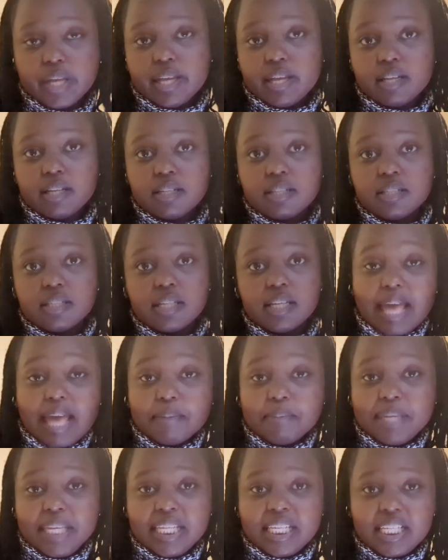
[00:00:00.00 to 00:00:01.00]
And I
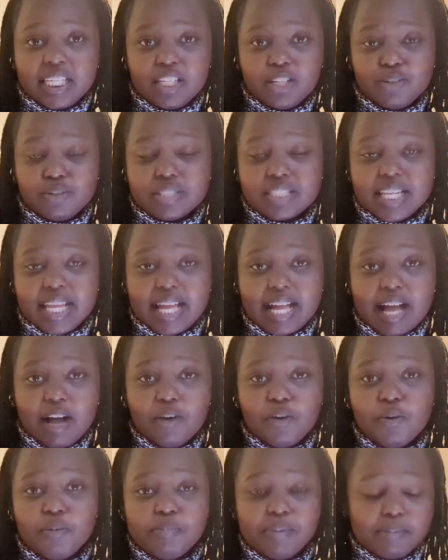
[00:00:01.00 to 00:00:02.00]
mean, it looks like a
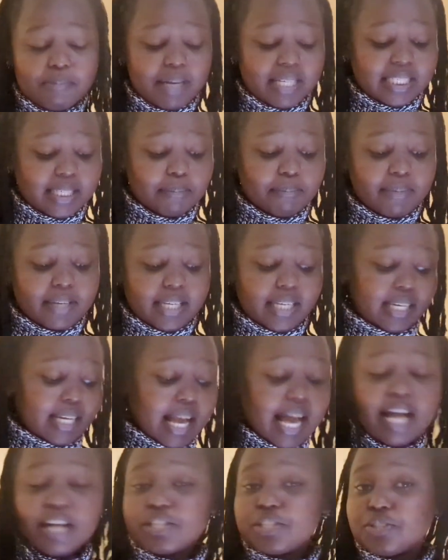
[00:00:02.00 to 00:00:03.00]
hobby, but in
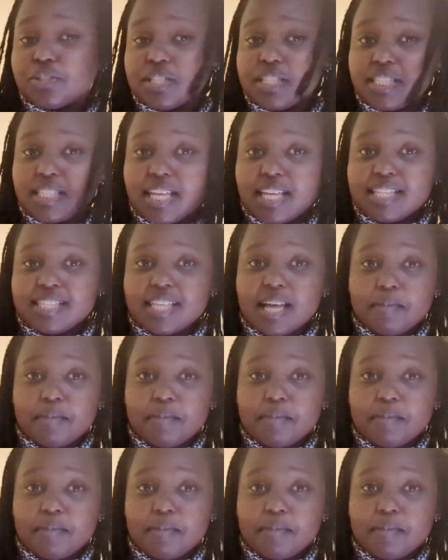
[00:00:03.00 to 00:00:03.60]
actual sense,